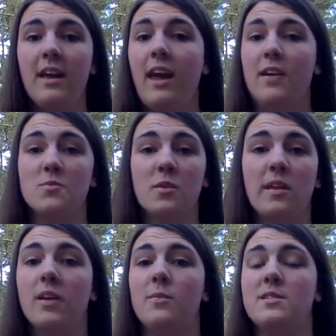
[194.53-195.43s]
As well,
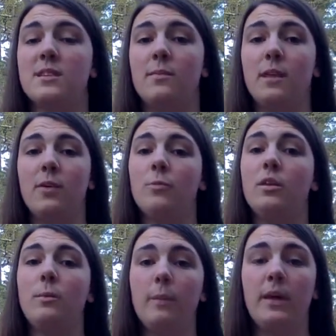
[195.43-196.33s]
that could be something
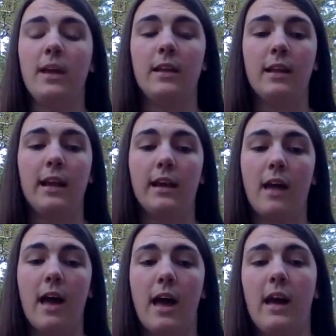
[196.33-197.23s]
really big, like
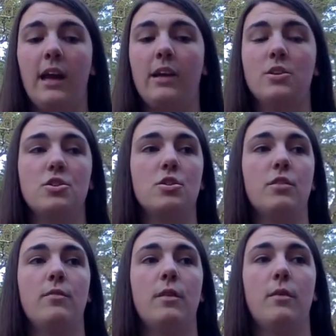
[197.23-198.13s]
I should
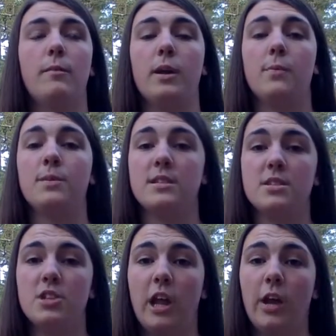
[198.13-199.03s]
have done better
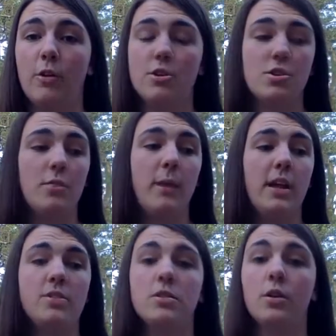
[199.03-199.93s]
positioning, or I should have
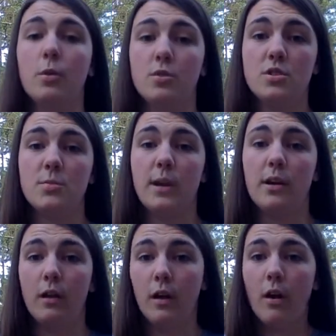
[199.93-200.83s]
managed the coaches
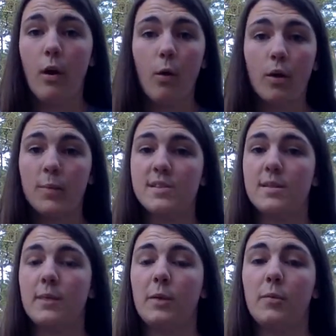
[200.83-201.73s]
better. Or it could be
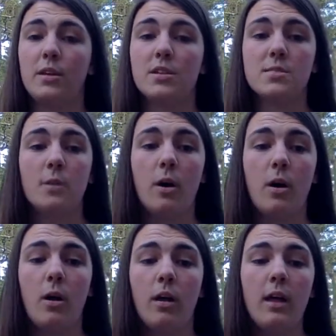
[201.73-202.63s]
something really
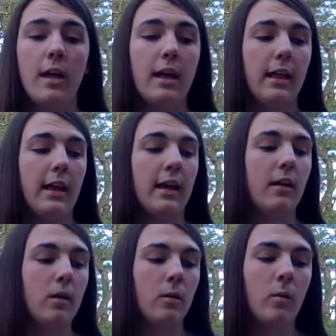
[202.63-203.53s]
small, like,
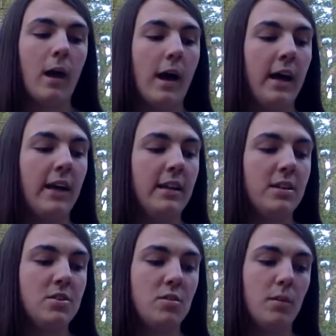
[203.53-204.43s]
oh, I need
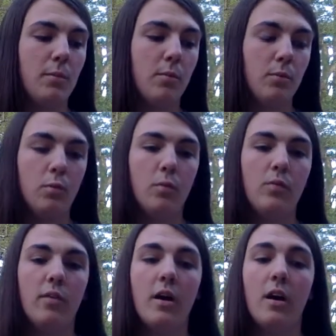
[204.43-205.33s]
to
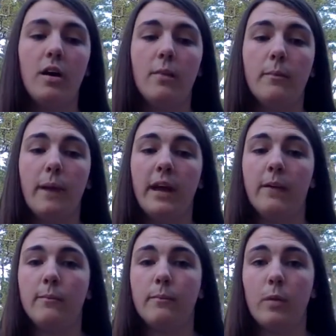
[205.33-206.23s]
improve on
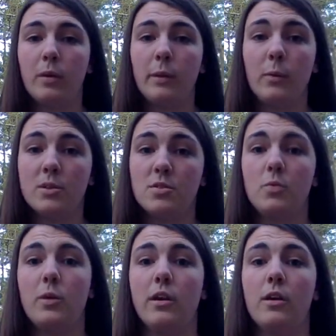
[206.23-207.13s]
my blowing my whistle
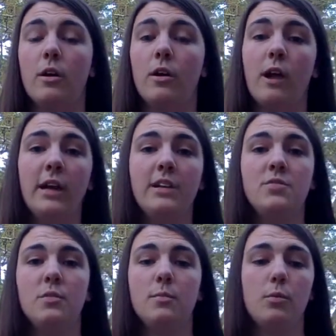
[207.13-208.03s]
quicker, or I need
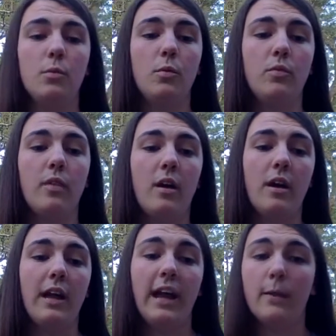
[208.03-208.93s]
to improve
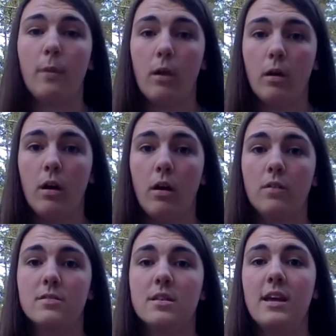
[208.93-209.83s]
on handball
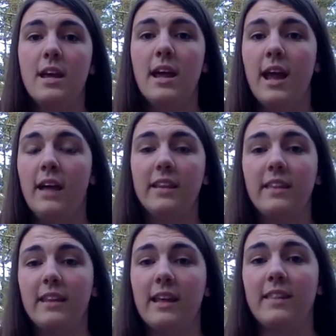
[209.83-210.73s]
calls.
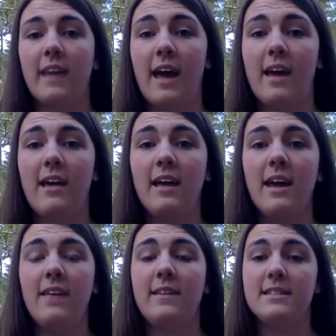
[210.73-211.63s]
Anything like that.
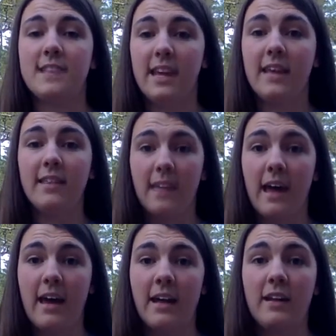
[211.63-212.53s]
And then take
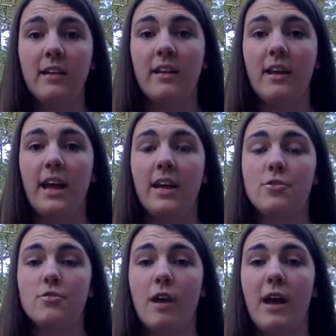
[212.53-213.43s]
that and
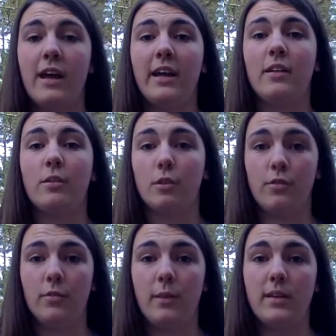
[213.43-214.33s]
try and learn
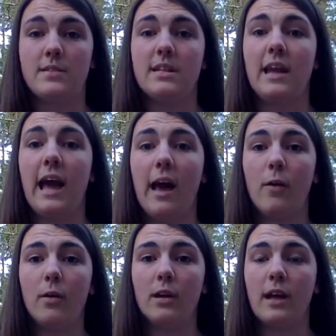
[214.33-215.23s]
from it. See,
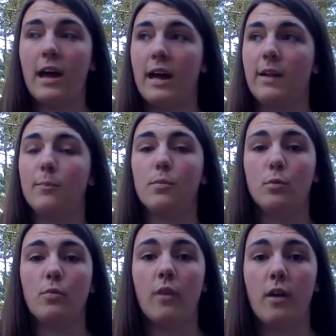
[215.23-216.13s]
how can I
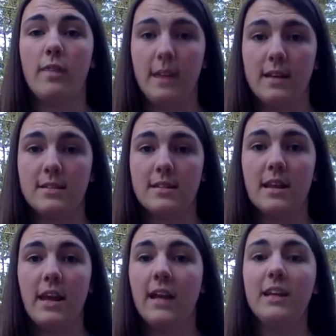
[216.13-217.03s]
improve on this?
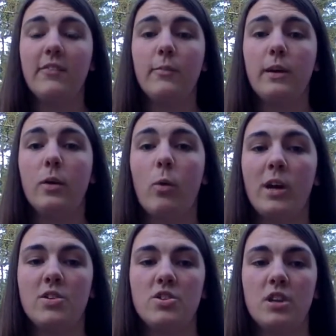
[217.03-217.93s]
It can even be a
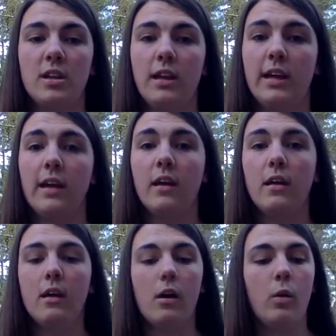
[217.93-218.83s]
question, like,
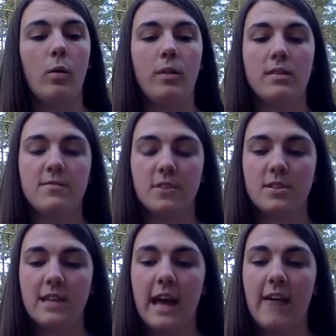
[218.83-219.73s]
oh, in this
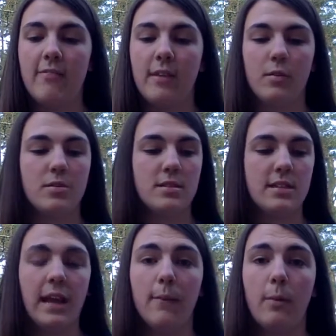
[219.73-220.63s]
first half there was this
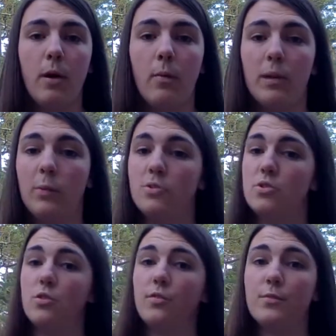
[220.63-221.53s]
handball, but I wasn't
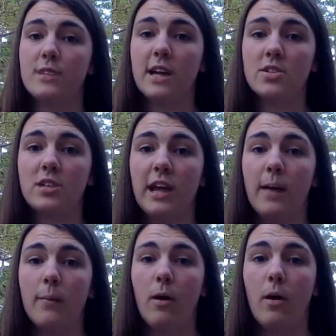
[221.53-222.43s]
sure if it was actually
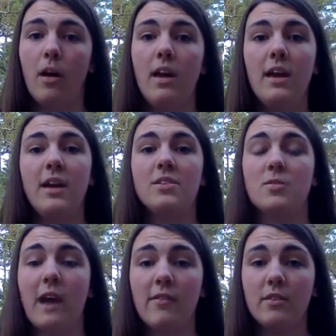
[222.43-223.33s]
handball. So
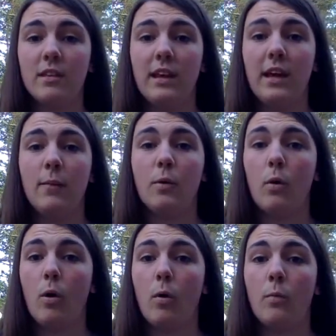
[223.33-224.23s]
after the game, go
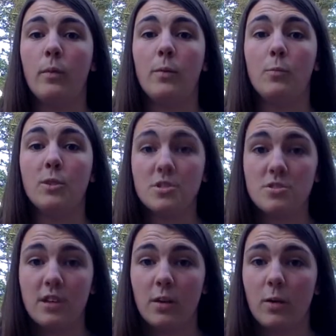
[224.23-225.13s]
home and research
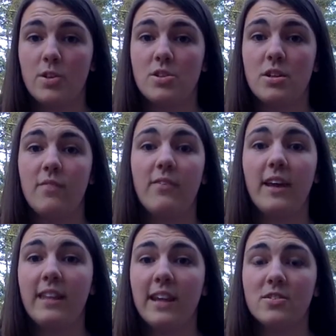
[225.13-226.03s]
that question,
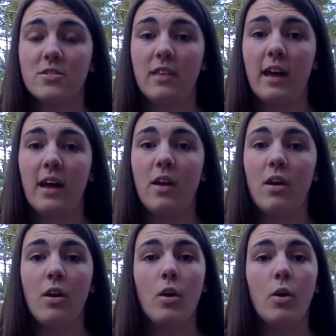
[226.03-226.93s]
find the answer to that,
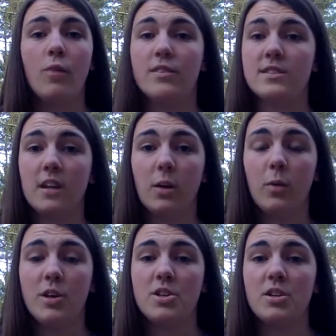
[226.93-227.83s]
or if it's not a
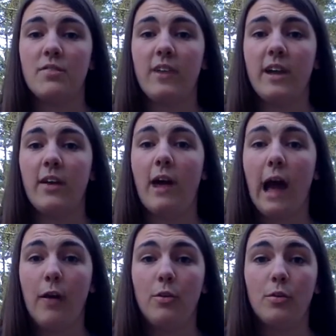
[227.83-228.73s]
question, find out
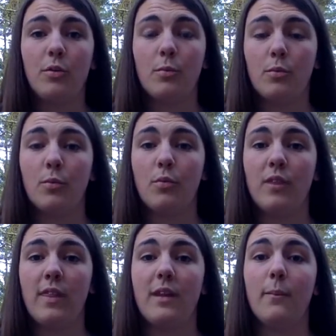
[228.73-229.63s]
how you can improve
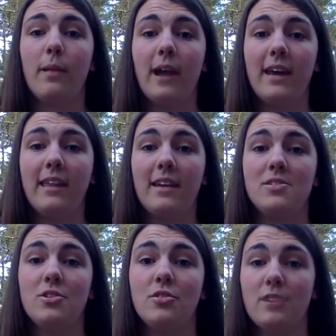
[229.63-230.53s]
and then apply that
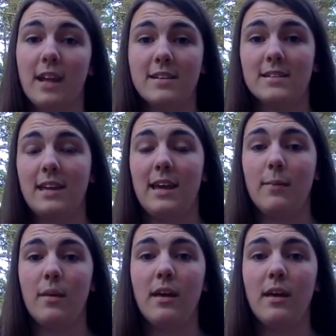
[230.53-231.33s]
to your next game.